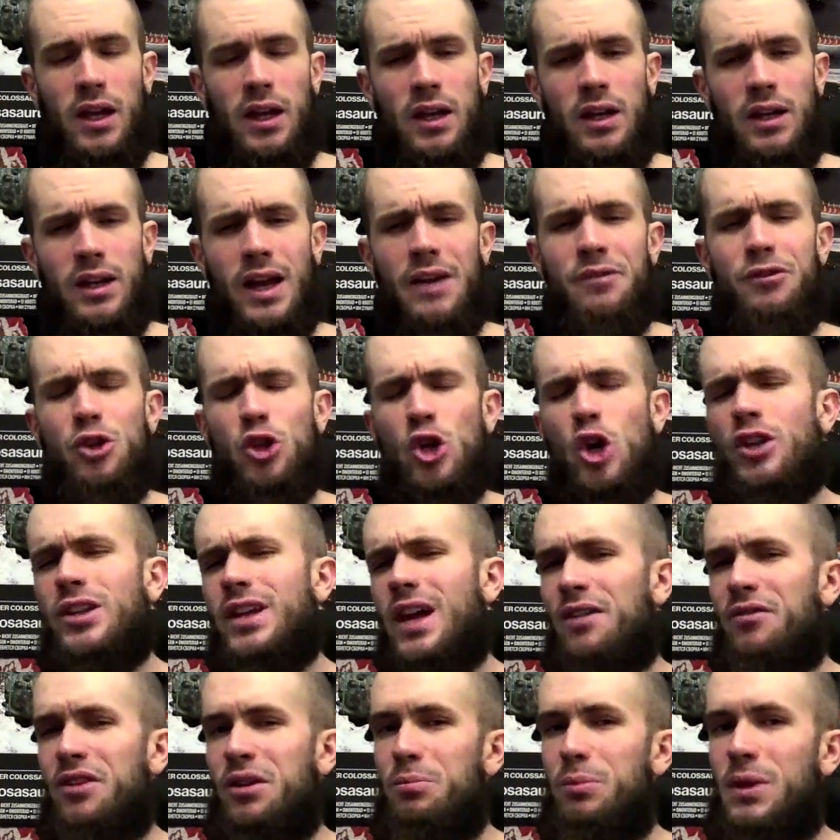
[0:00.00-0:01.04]
If you don't have
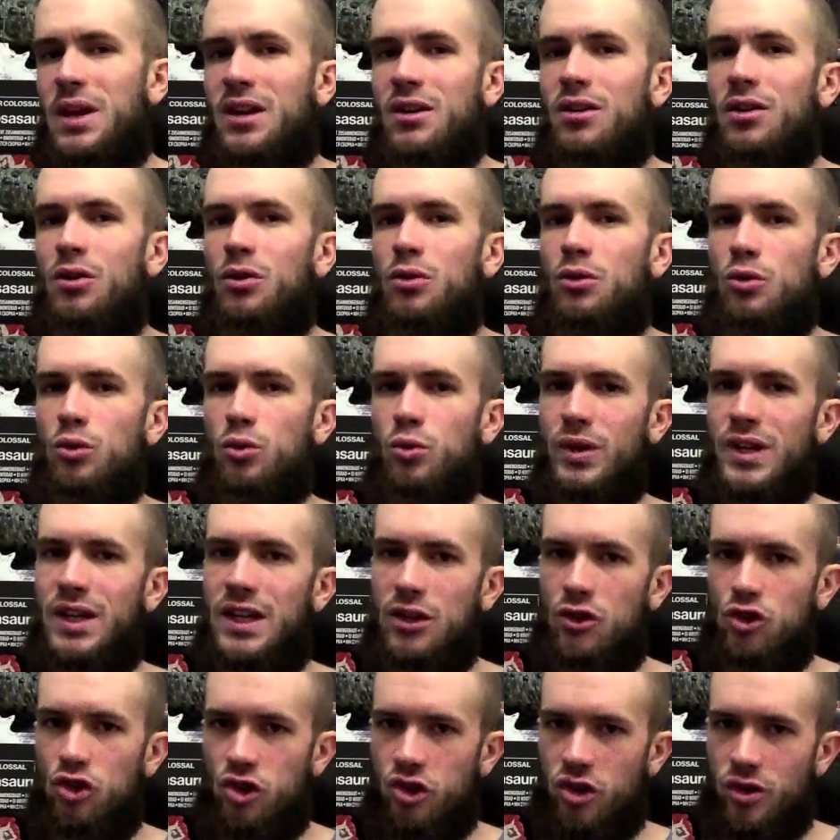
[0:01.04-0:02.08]
a big
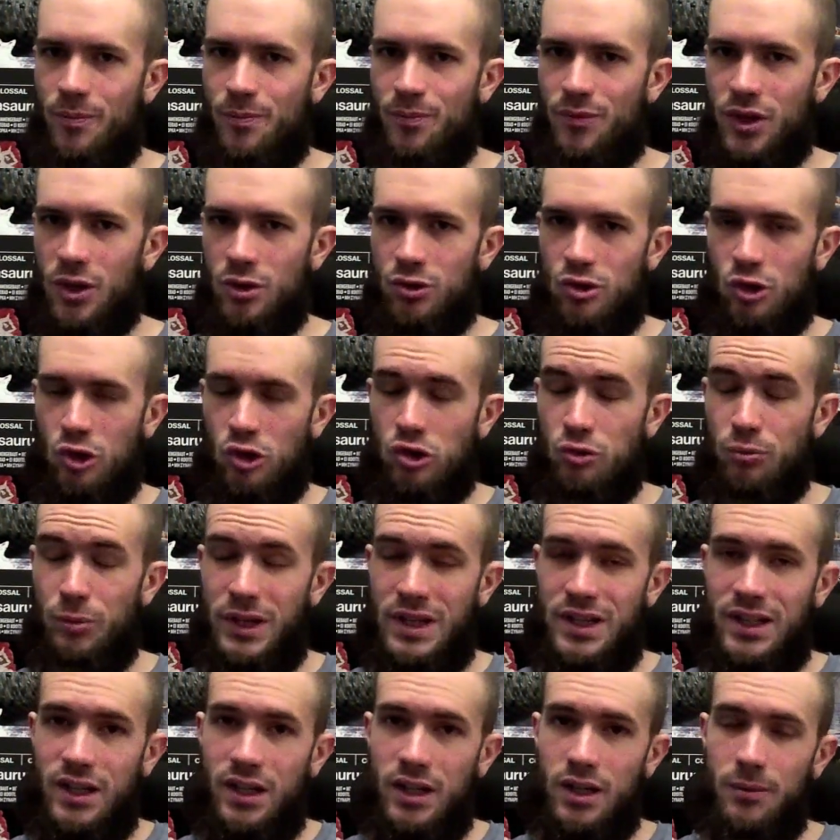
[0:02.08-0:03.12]
reach on social
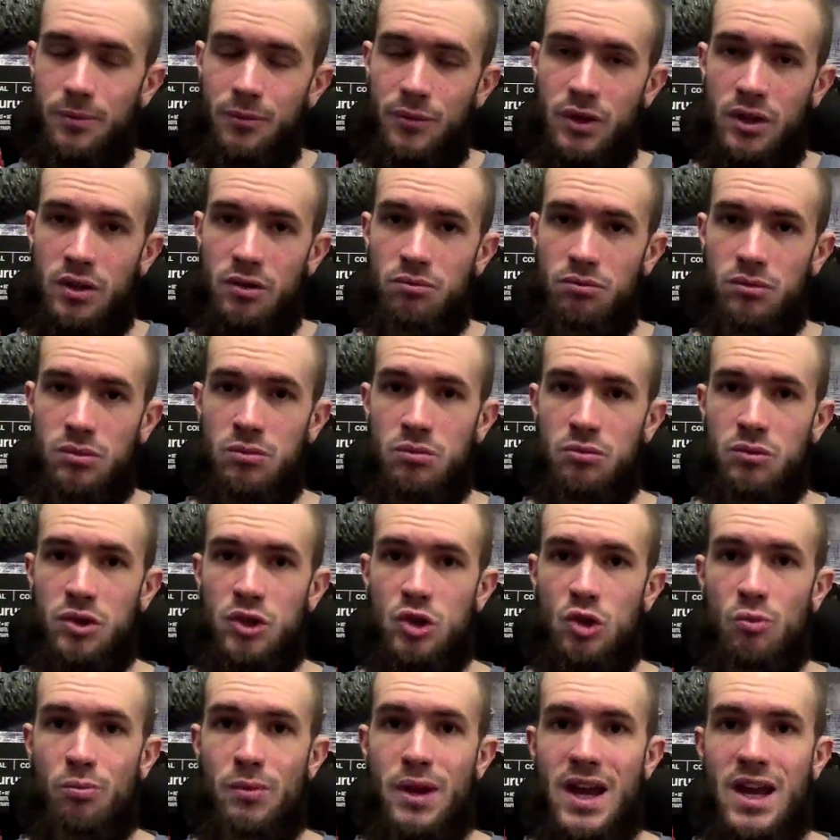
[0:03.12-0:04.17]
media, you
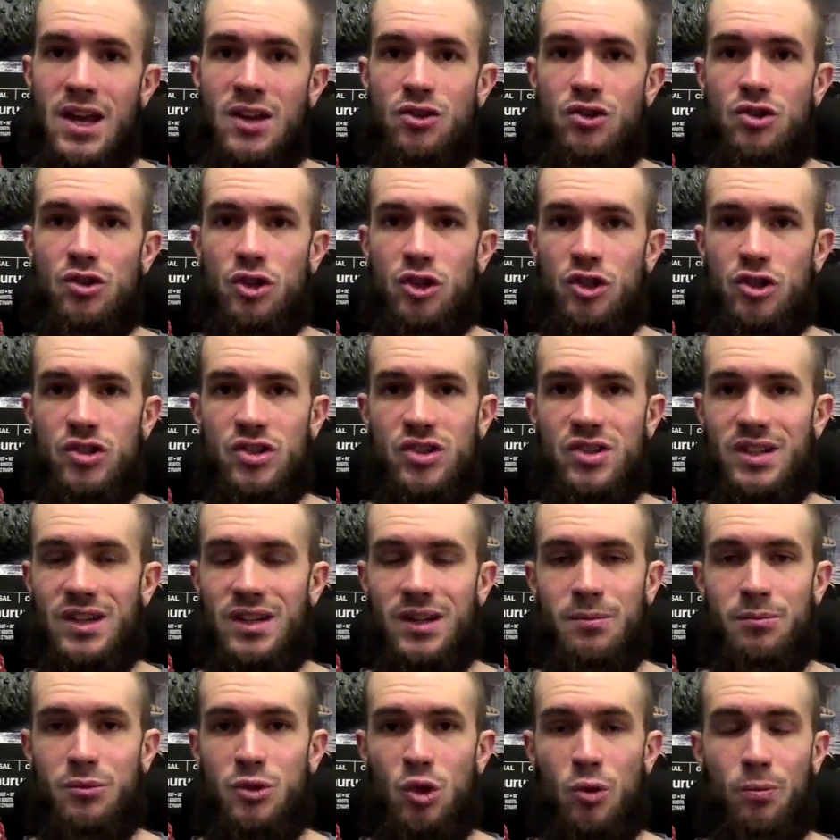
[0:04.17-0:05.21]
may just
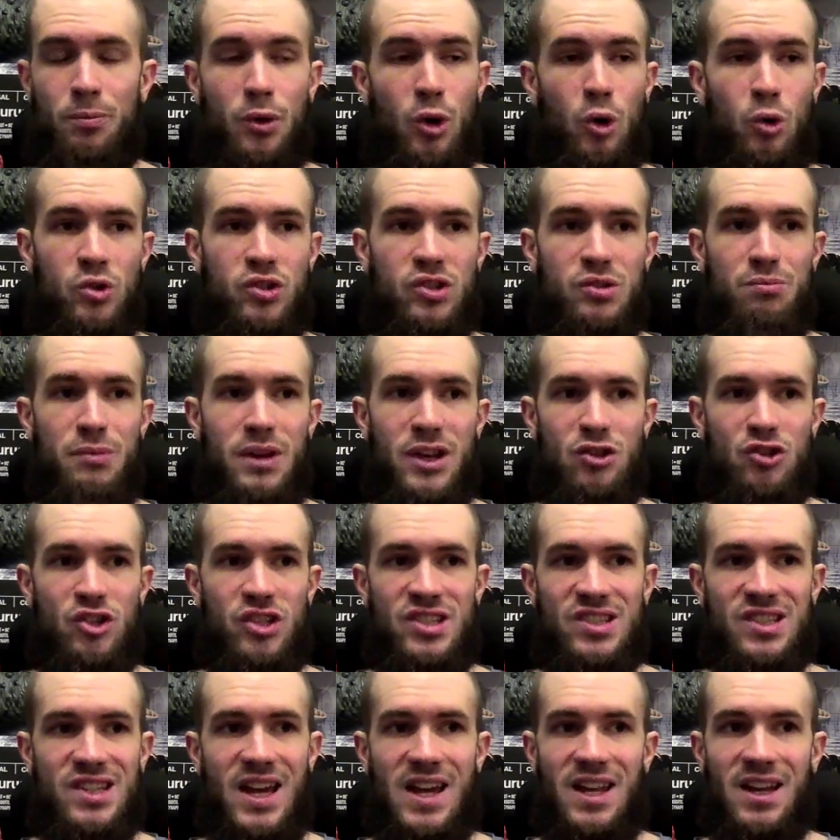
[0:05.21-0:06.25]
your post may
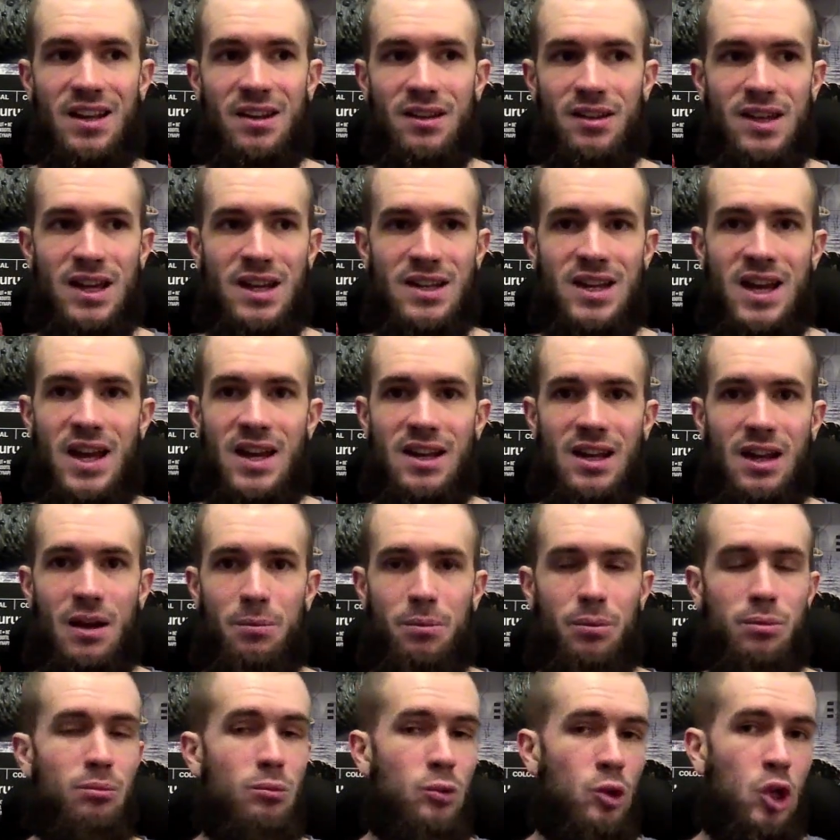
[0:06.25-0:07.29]
just end up
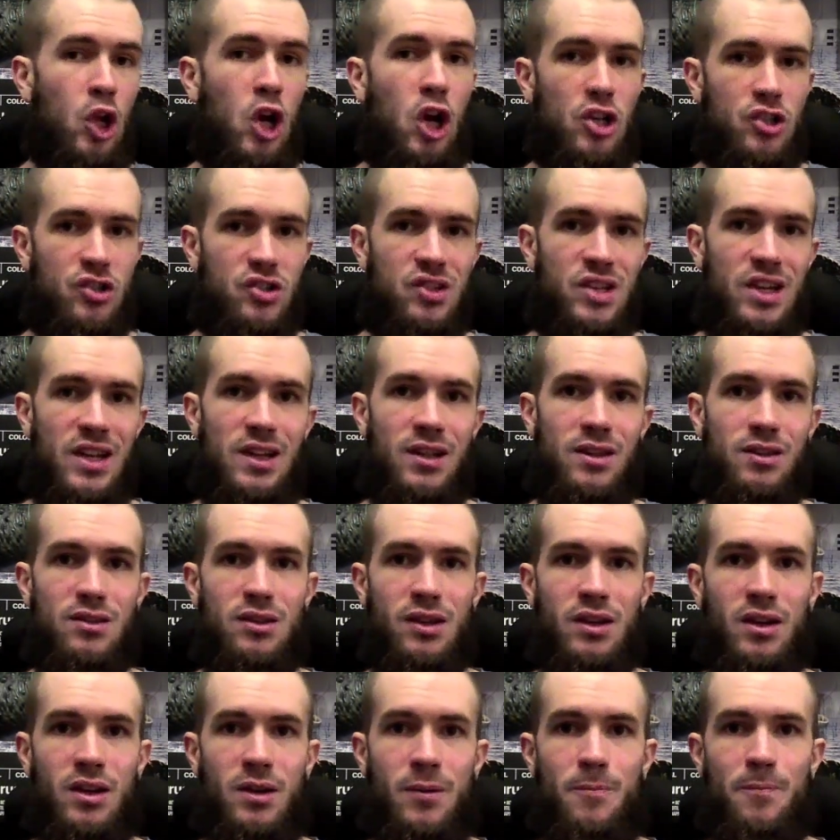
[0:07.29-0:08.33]
lost and
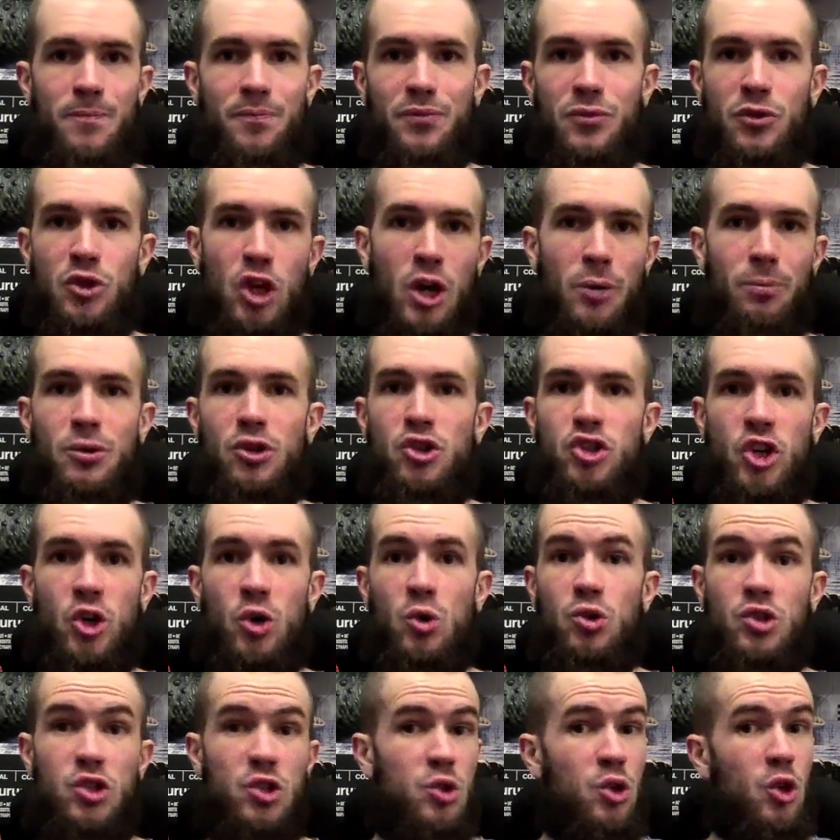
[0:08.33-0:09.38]
not be shown
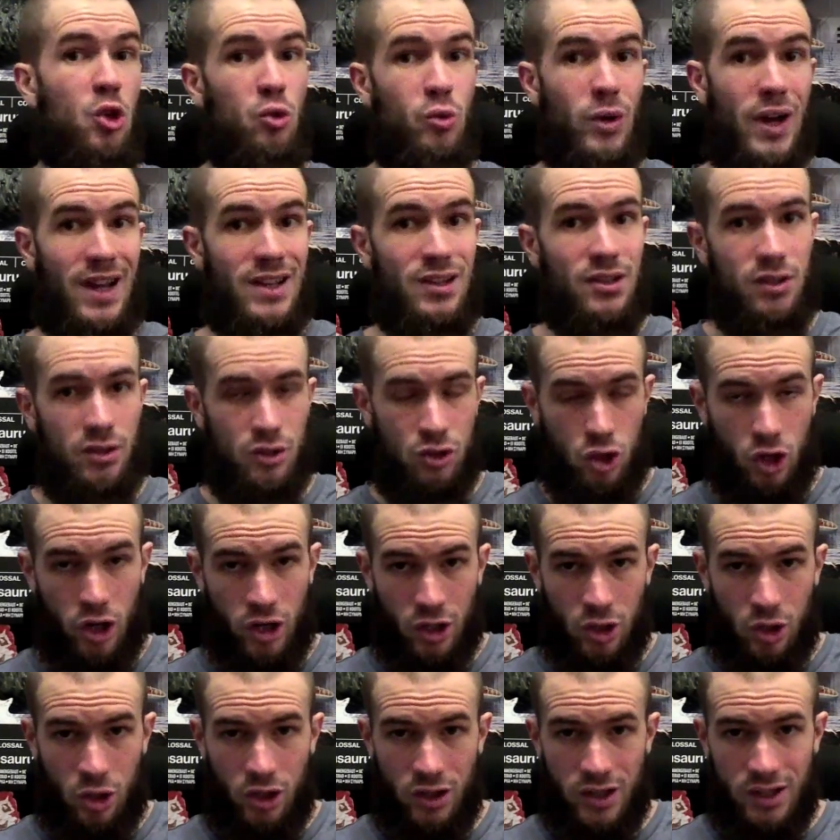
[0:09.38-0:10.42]
to your right target
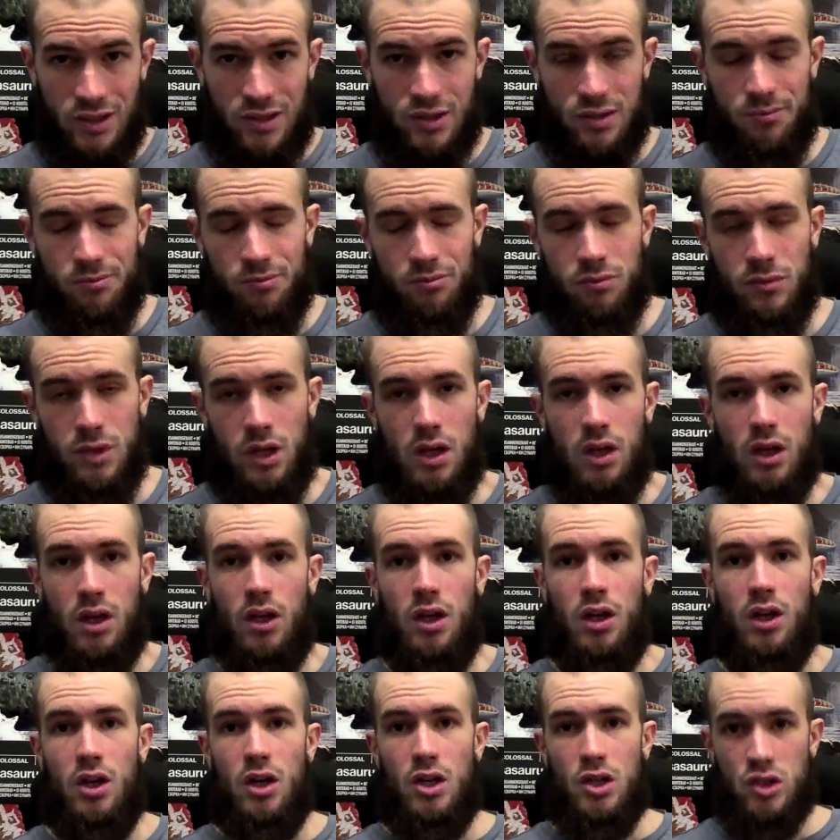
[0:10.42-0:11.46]
audience.
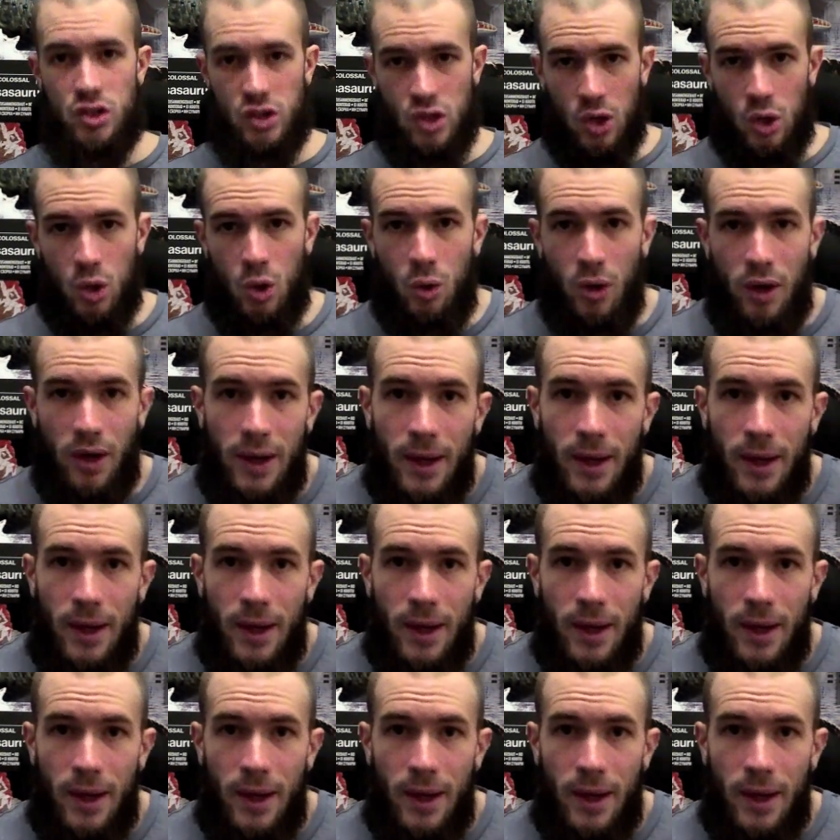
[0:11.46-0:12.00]
So